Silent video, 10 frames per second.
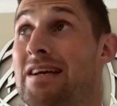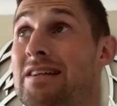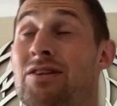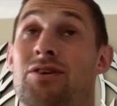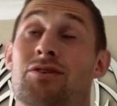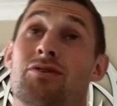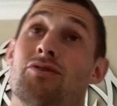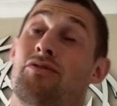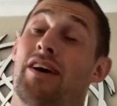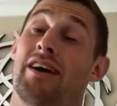
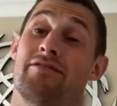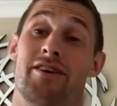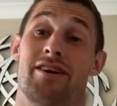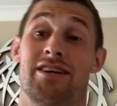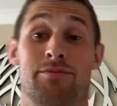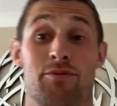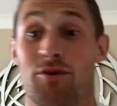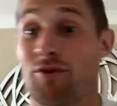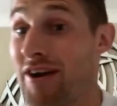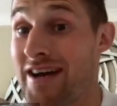Noodles, fried rice,
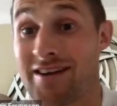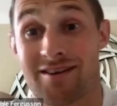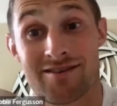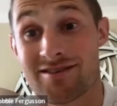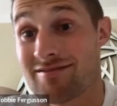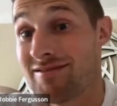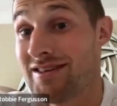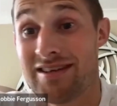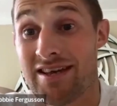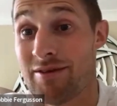prawn crackers. I
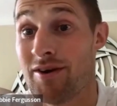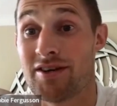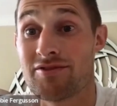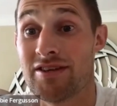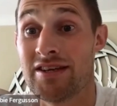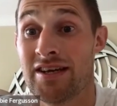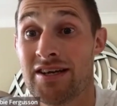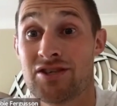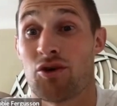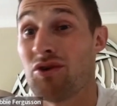can get the works really.
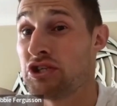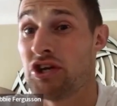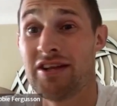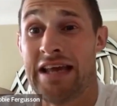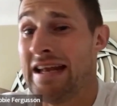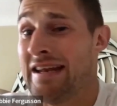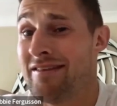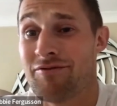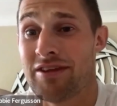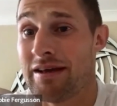Salt and chili,
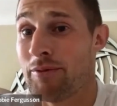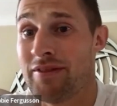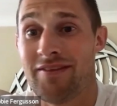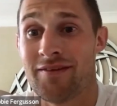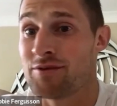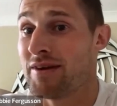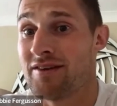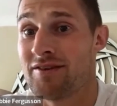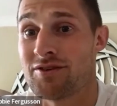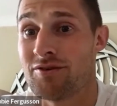anything really I'm into as
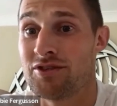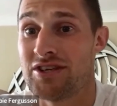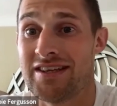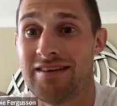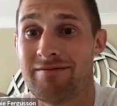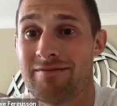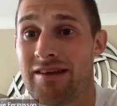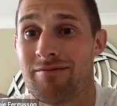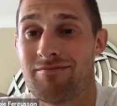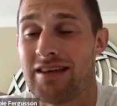well. Salt and chili,
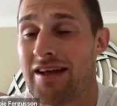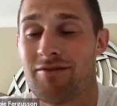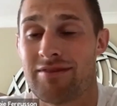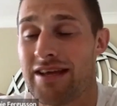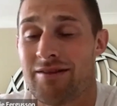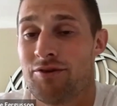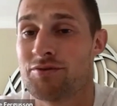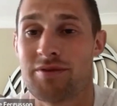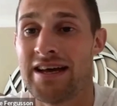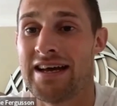you can't lose
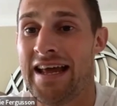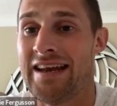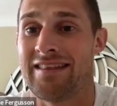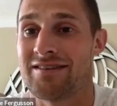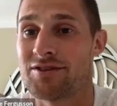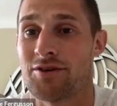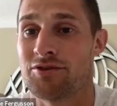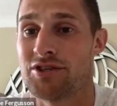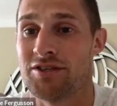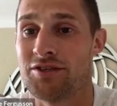with that. Anything salt and
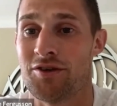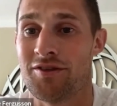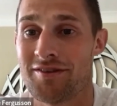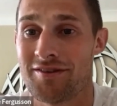chili is good.